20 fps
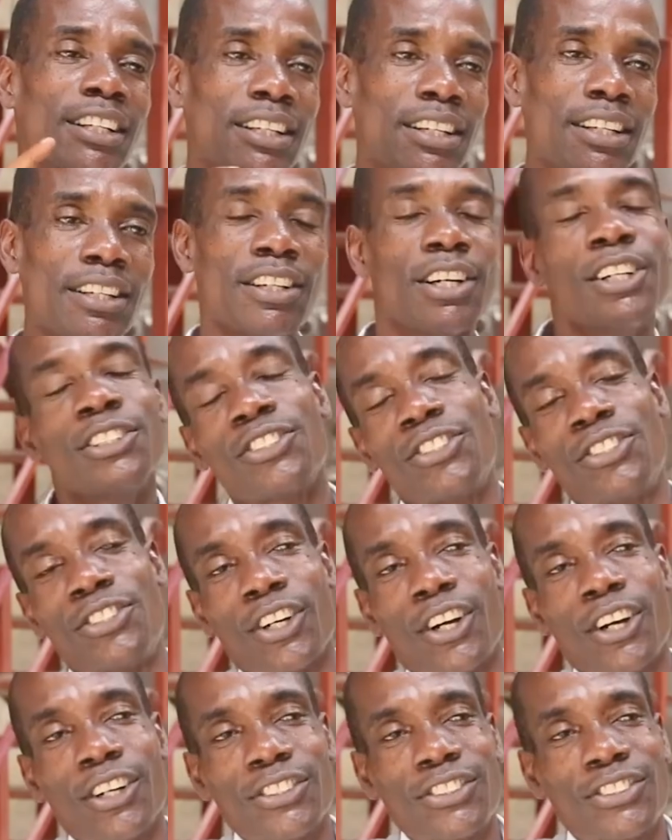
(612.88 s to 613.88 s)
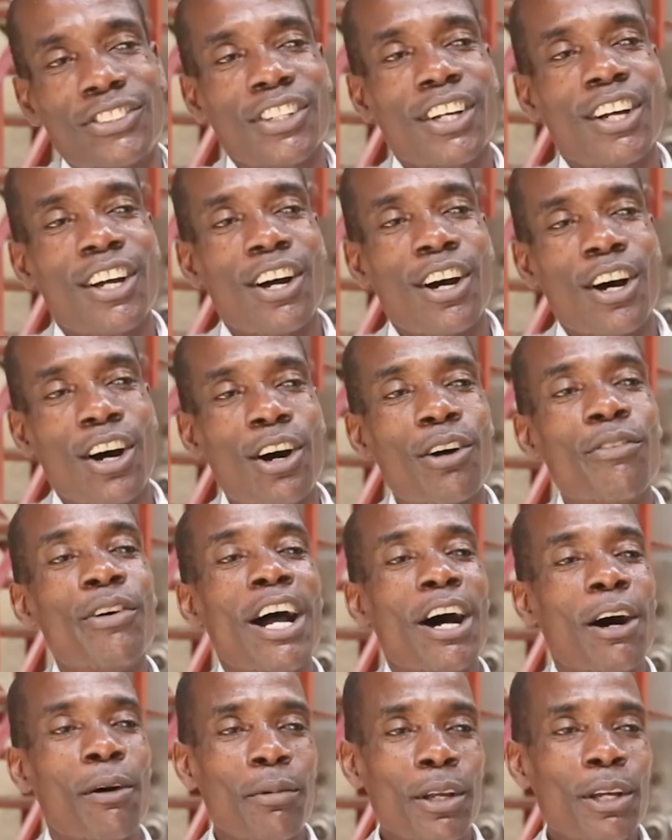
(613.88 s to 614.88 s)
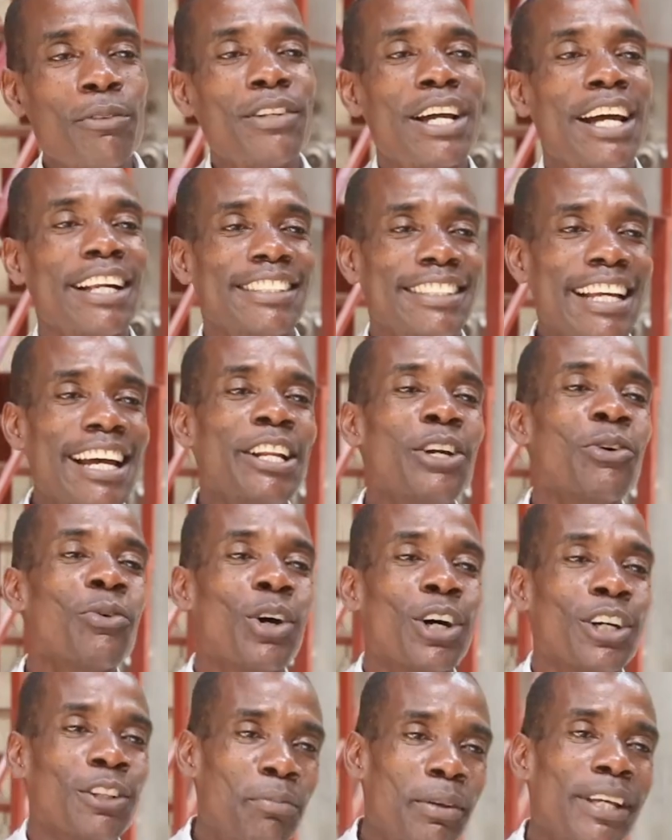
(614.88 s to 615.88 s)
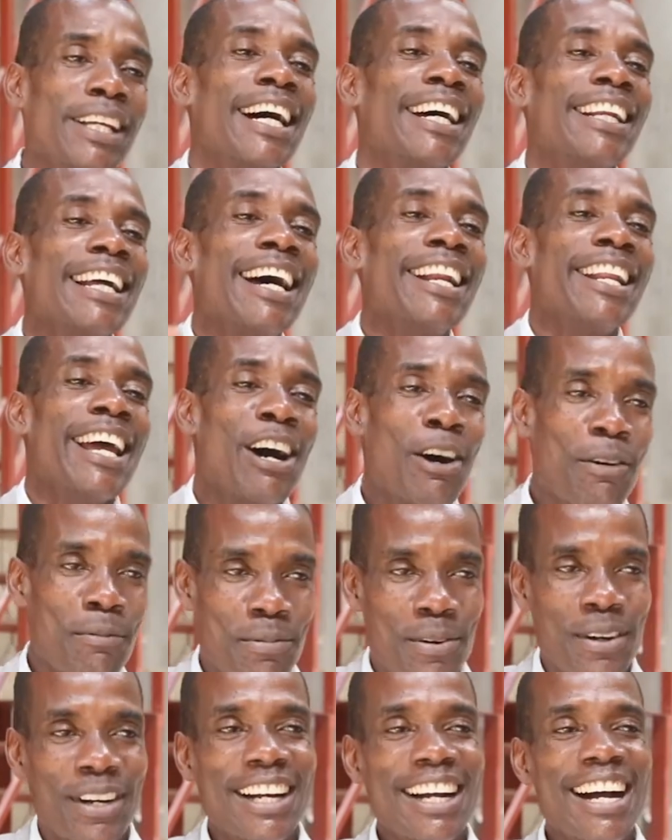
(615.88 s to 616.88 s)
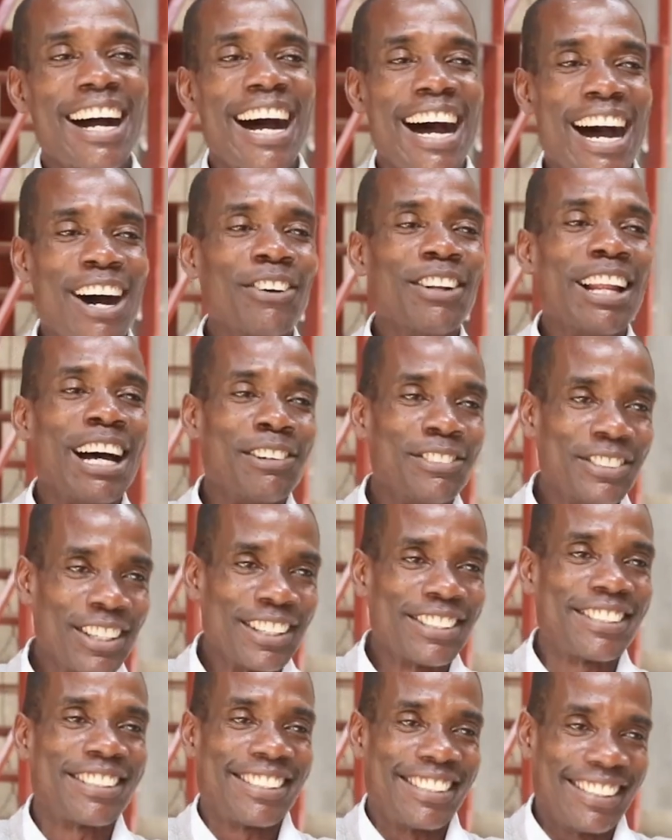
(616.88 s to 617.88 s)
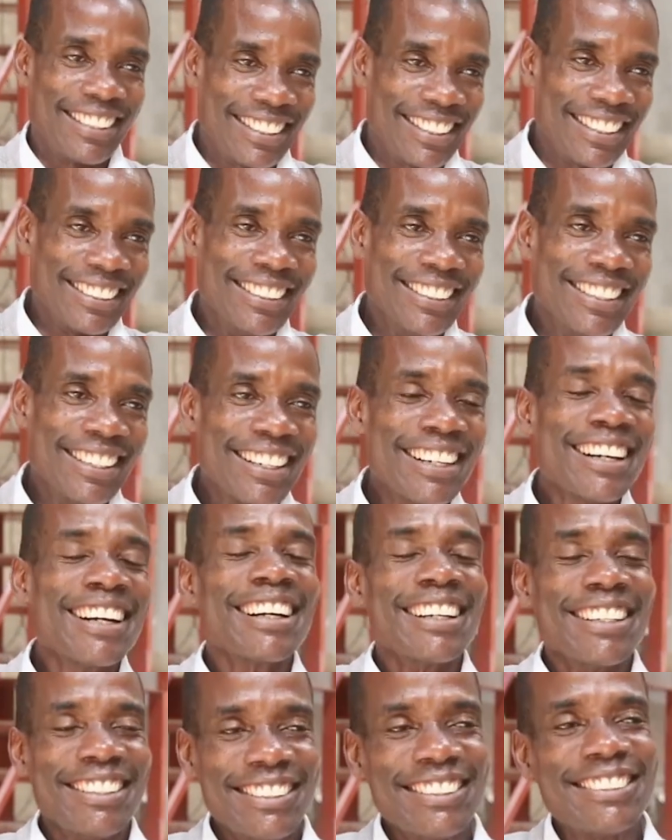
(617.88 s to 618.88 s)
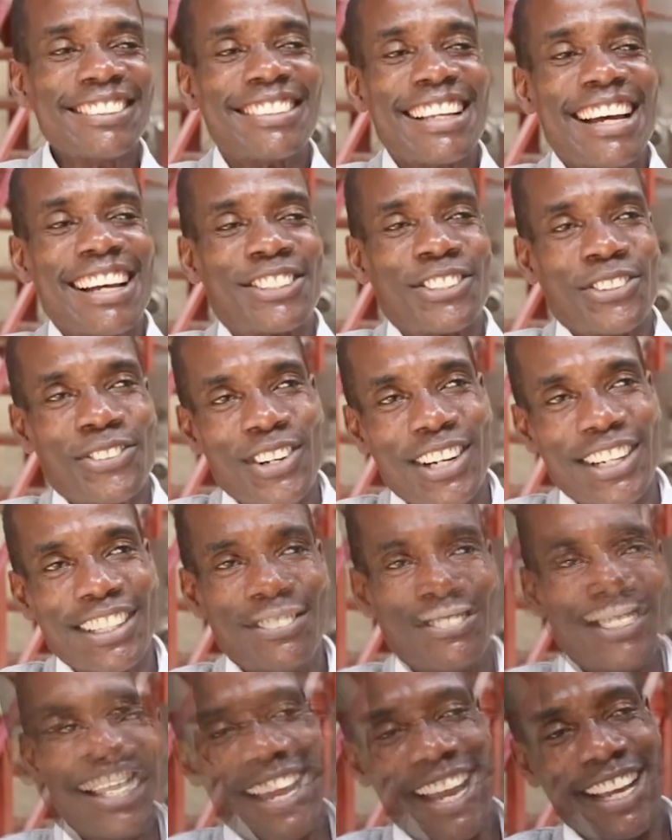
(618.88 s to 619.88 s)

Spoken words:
Not just of help. If there is any word bigger than help, I'll just see, you know, use that word.